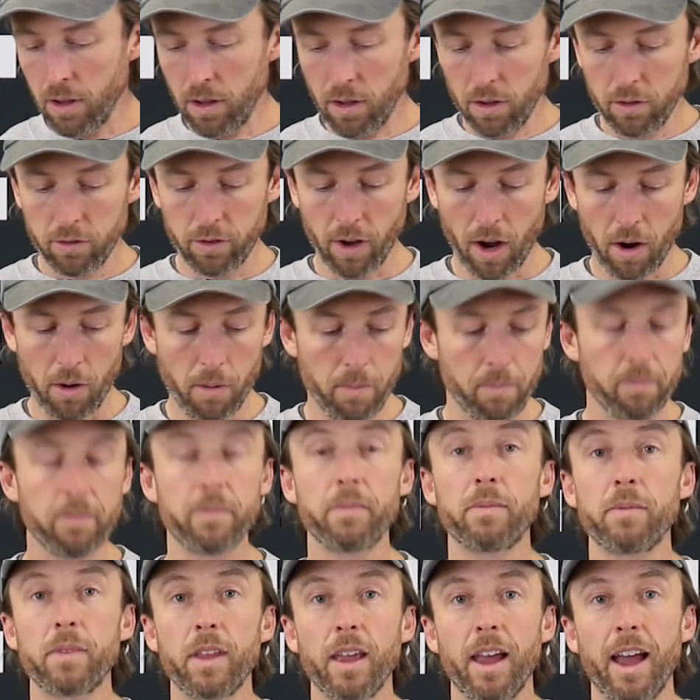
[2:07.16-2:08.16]
So,
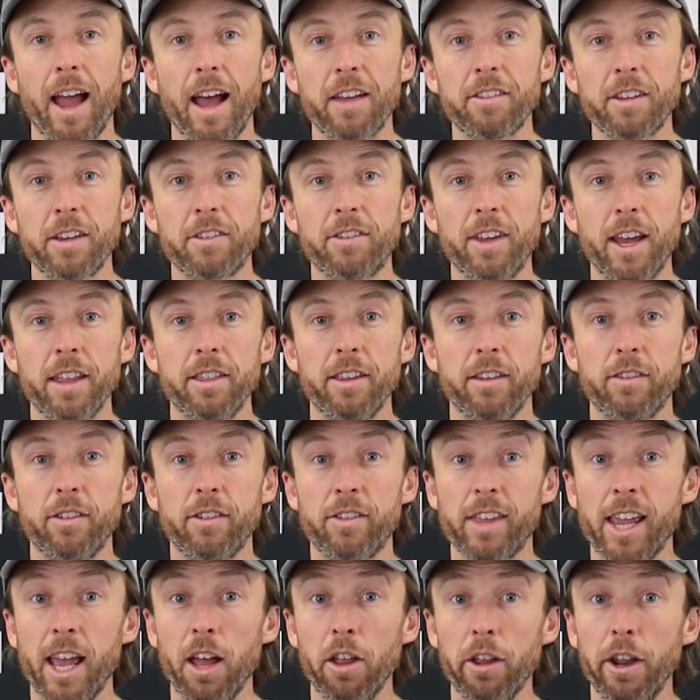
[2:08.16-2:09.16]
as I said, this
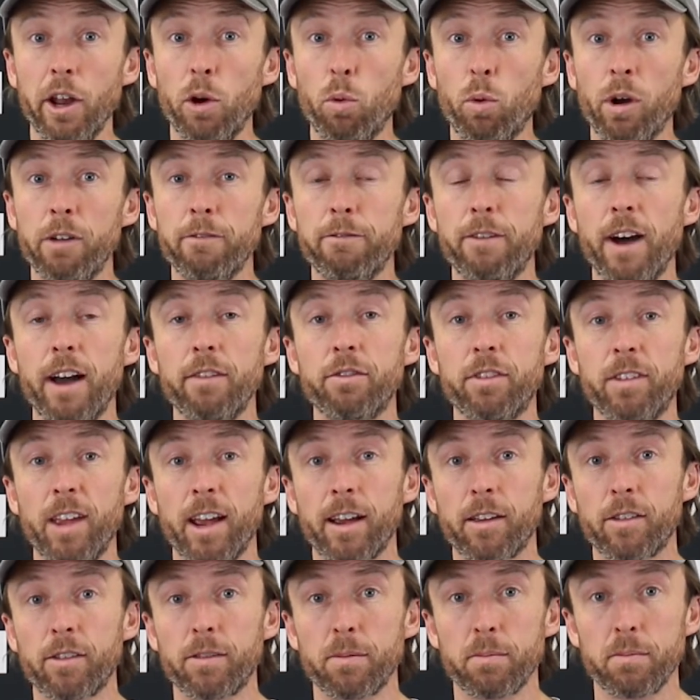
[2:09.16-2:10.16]
is the
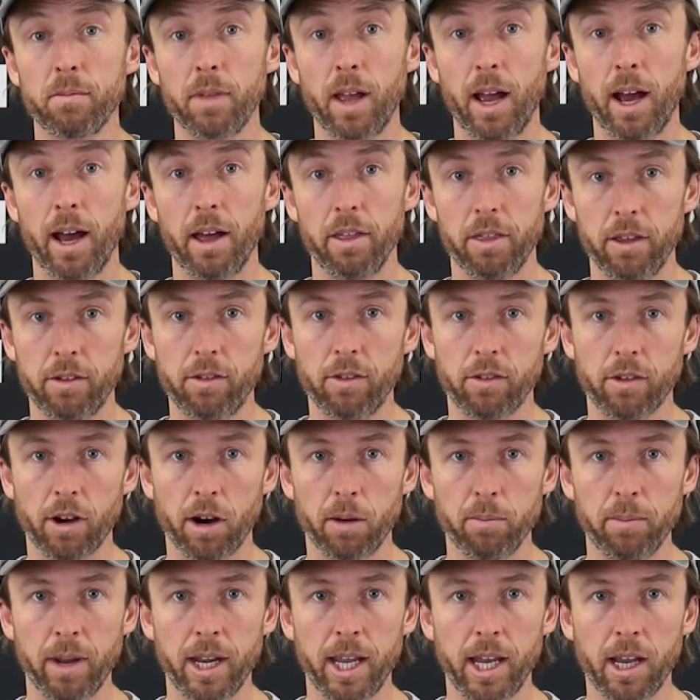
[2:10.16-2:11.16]
LNL156. This is
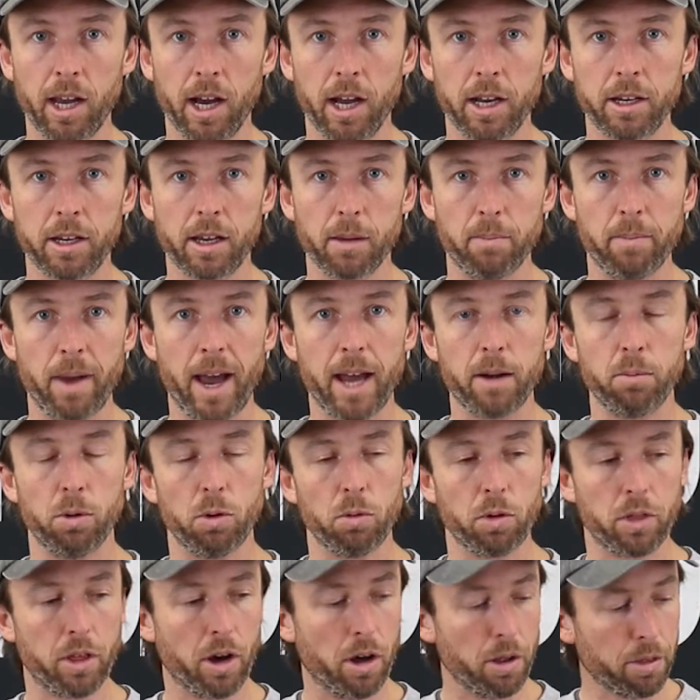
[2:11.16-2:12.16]
our minigun
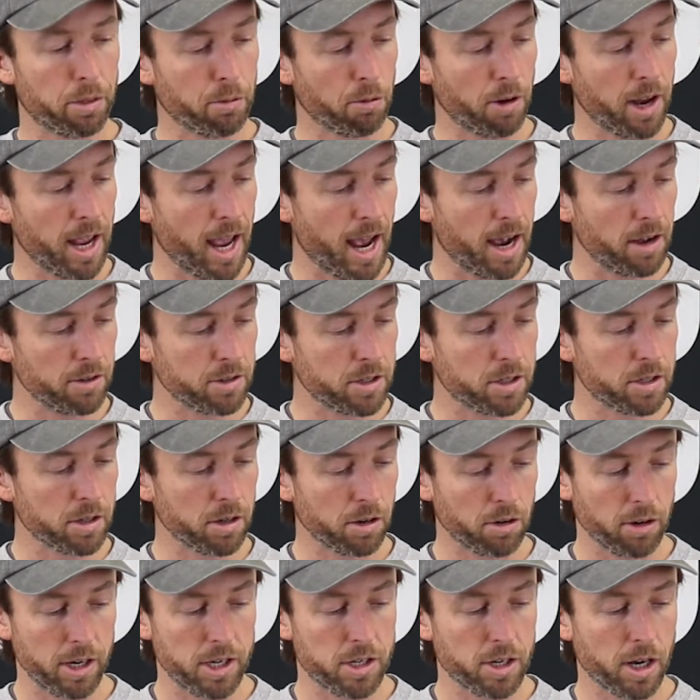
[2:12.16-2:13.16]
compatible with all 3-ounce
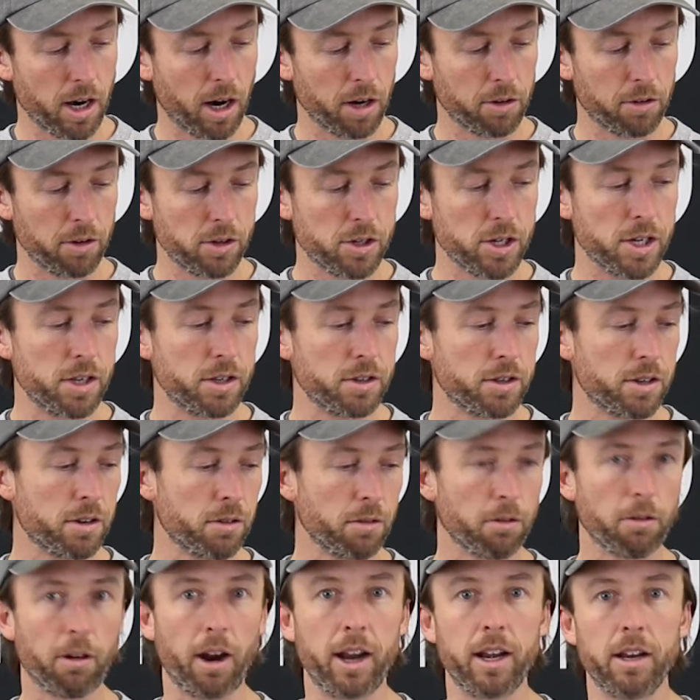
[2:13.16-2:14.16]
grease cartridges,
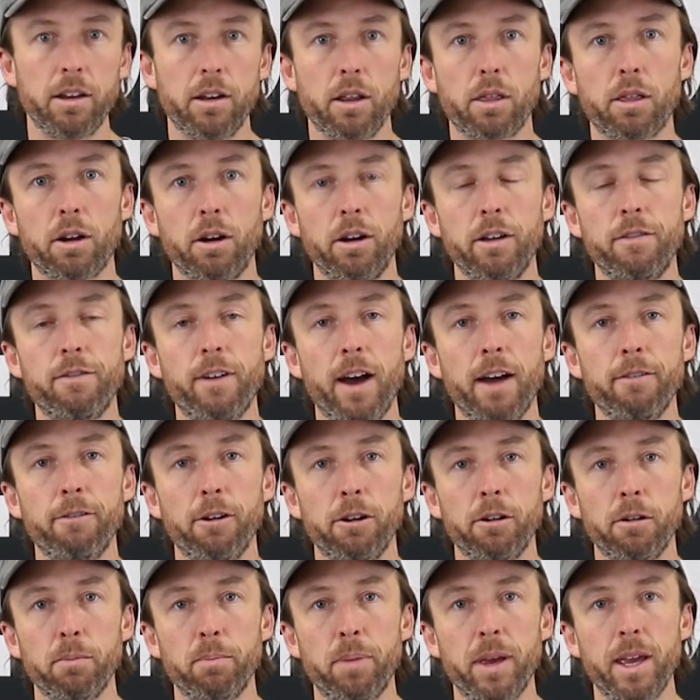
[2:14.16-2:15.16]
rated to
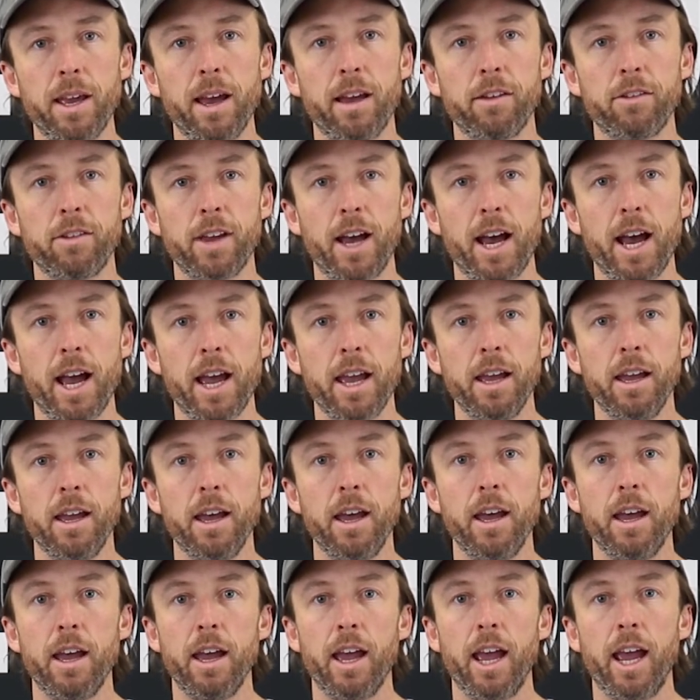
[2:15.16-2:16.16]
3,500 PSI,
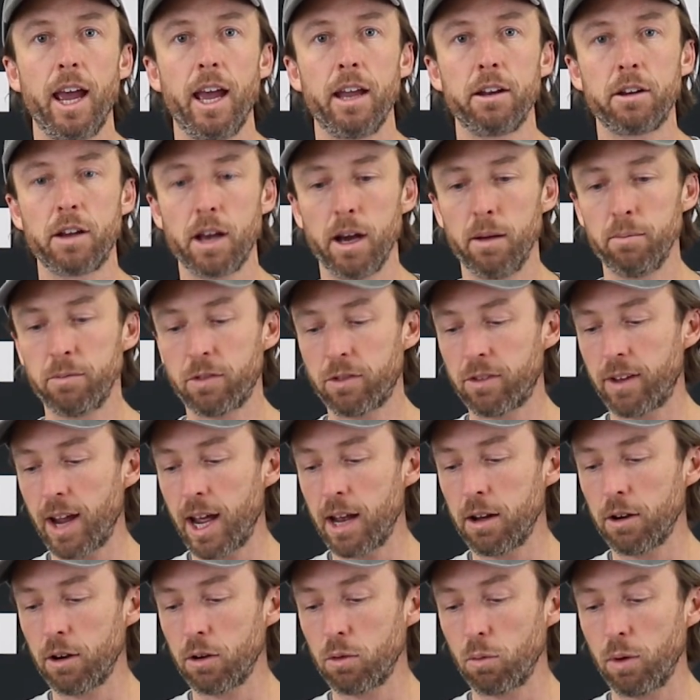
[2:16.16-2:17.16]
and comes
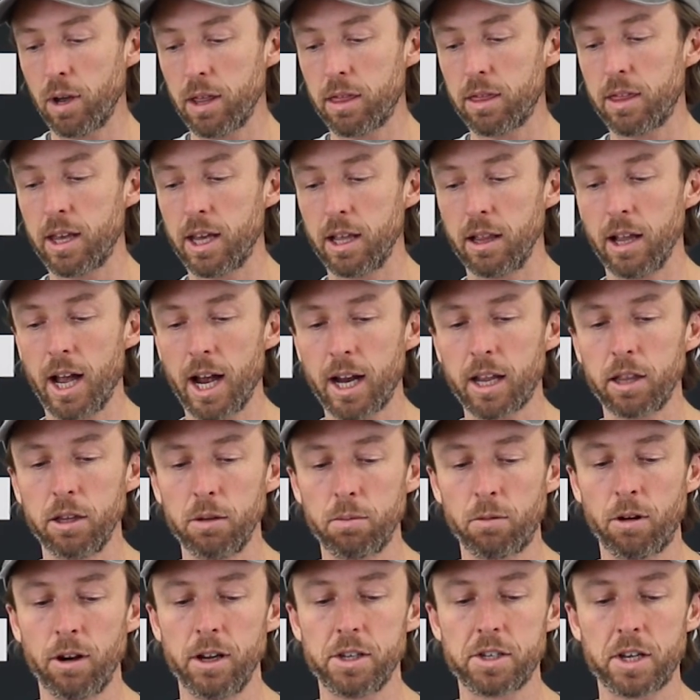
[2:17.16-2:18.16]
standard with the
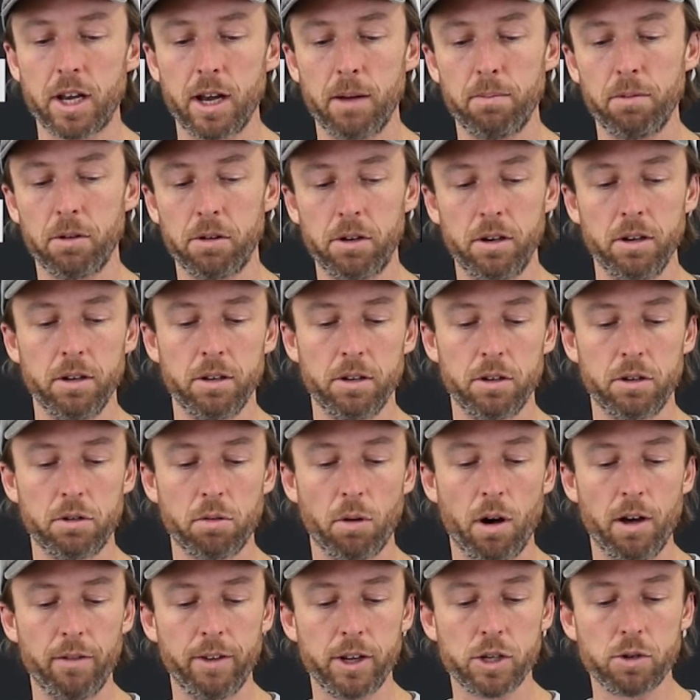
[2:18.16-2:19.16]
LockNLube grease coupler,
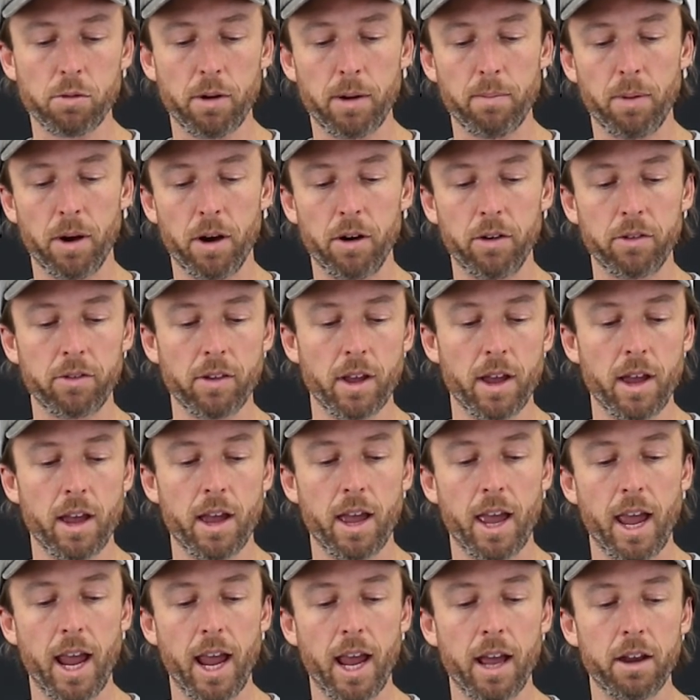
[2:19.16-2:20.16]
12-inch whip hose,
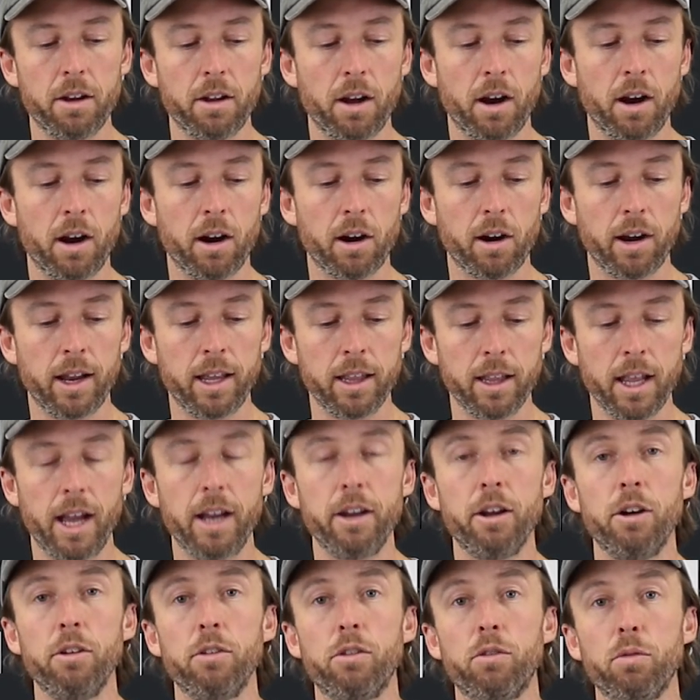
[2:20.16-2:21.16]
and our
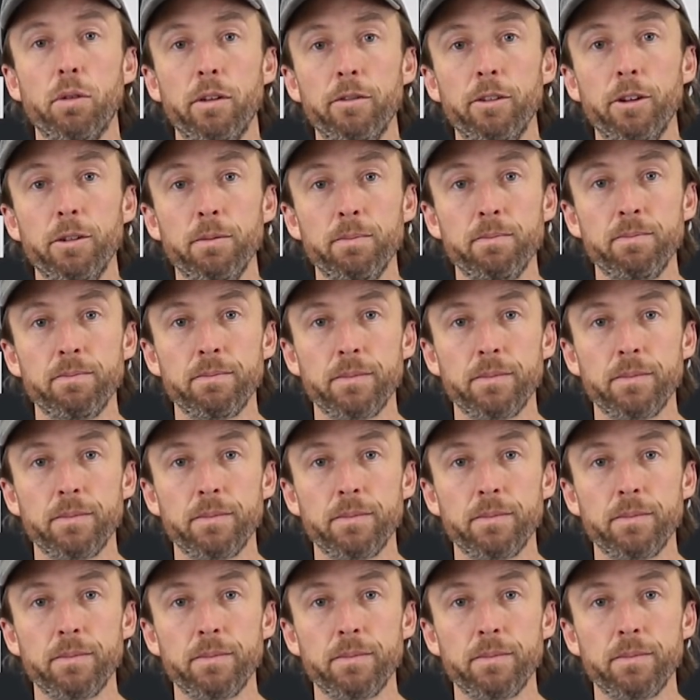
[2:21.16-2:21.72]
inline hose swivel.